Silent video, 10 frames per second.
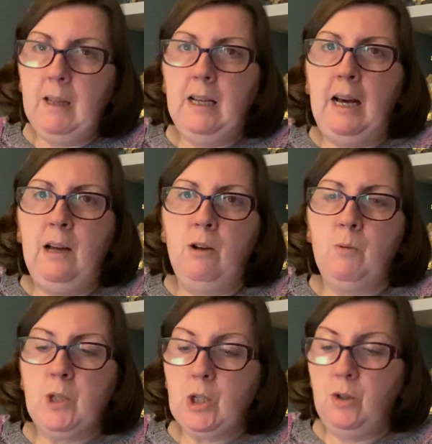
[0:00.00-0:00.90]
I
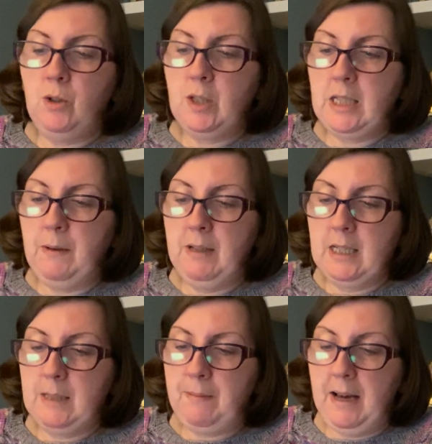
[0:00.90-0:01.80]
was also
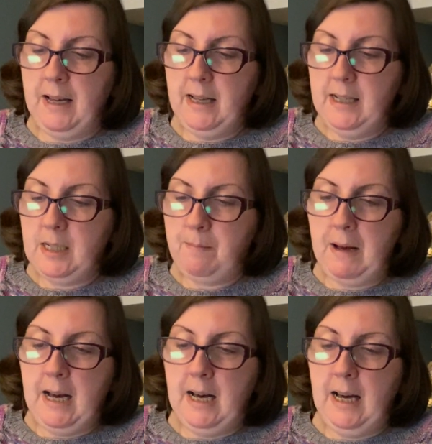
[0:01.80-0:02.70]
inspired
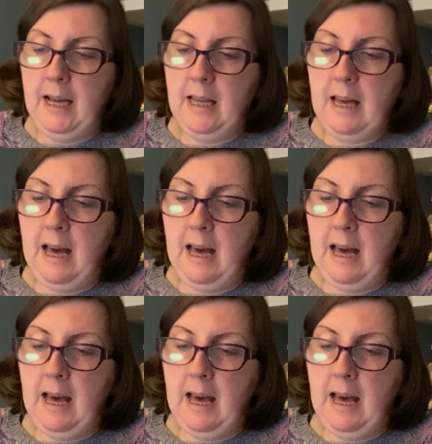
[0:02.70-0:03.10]
by